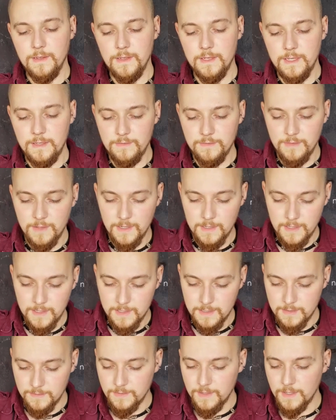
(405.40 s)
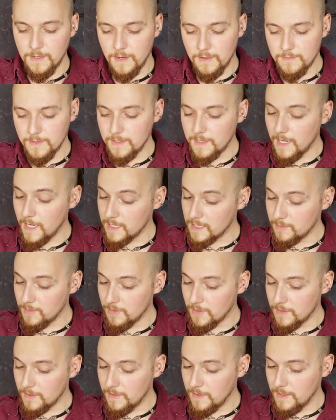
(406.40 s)
He flung his feet off the
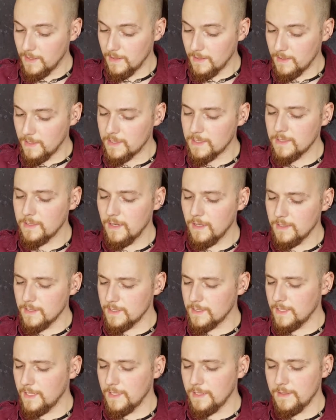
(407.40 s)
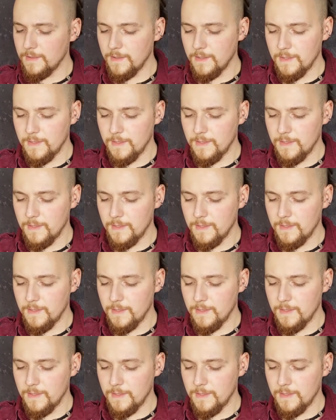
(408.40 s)
dashboard. "Let's call this in."